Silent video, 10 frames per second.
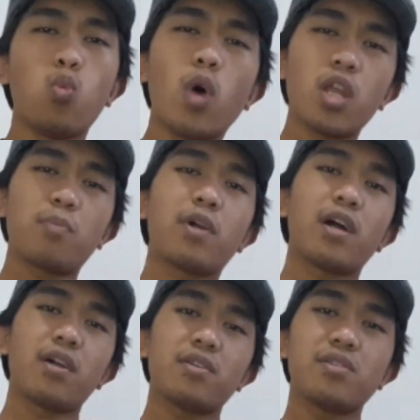What up
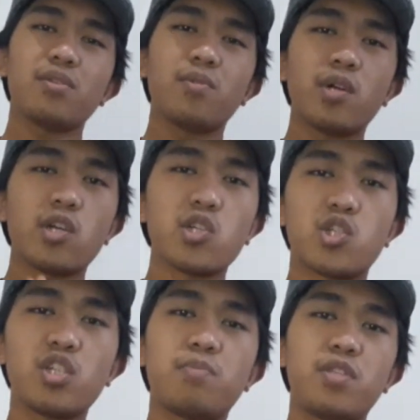guys,
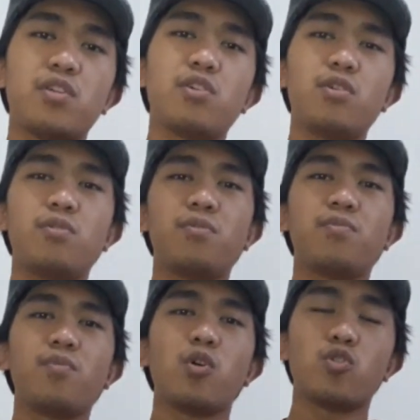Chibs here.
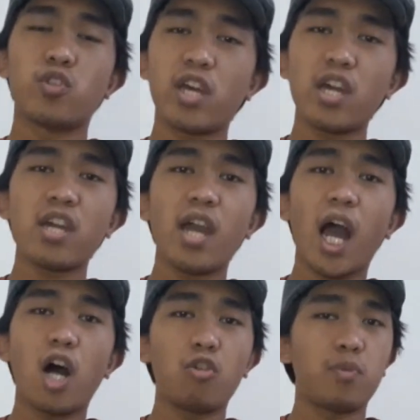Today
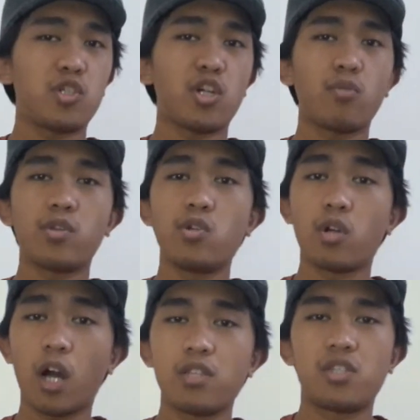I'll be sharing with
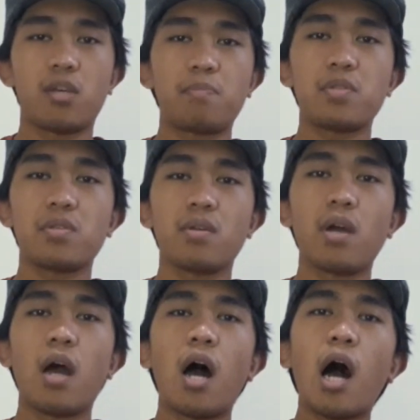you concepts
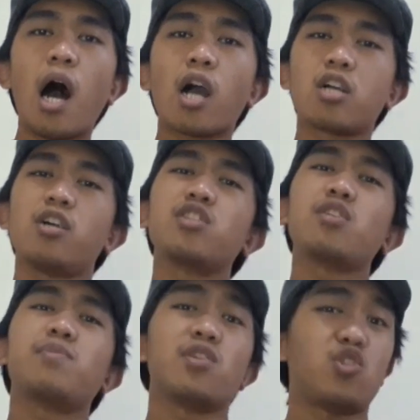
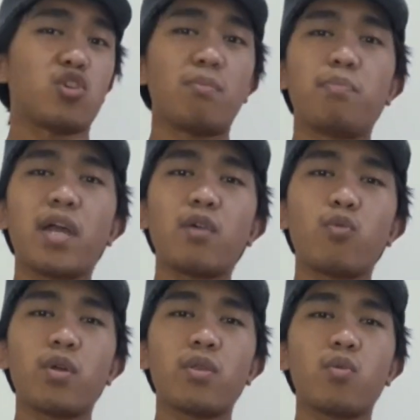that you can play
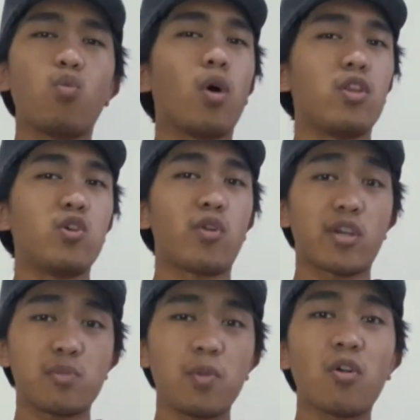with while you're
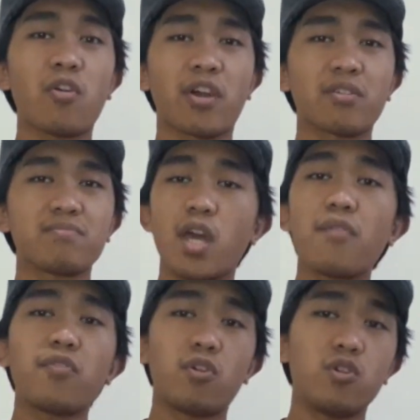exploring.
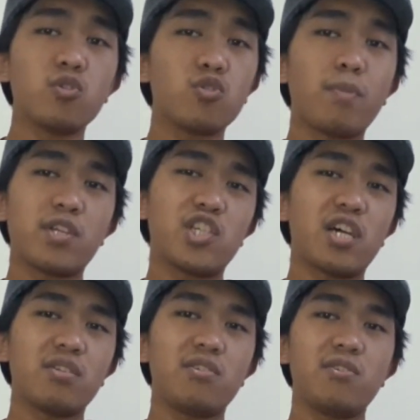If you're new to my
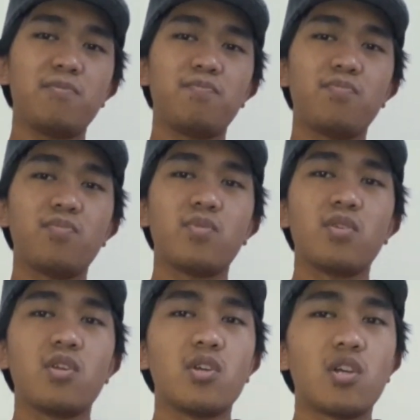channel,
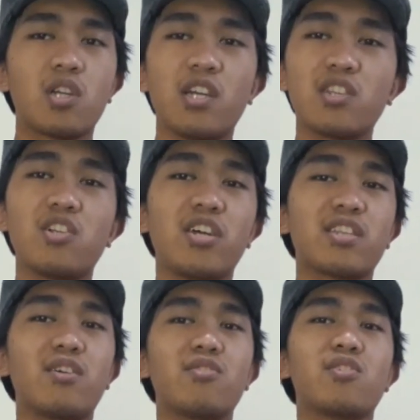click the link
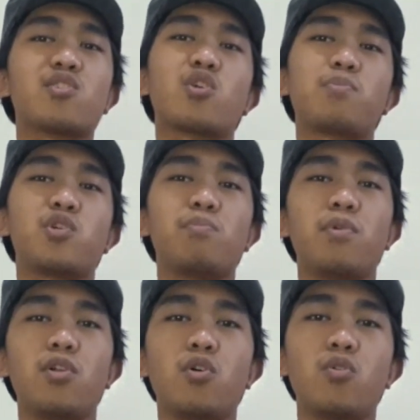down in the description
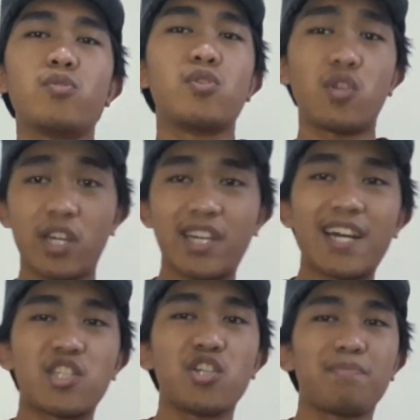below so you can
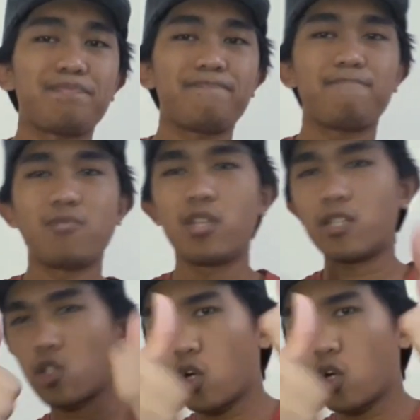catch up. Let's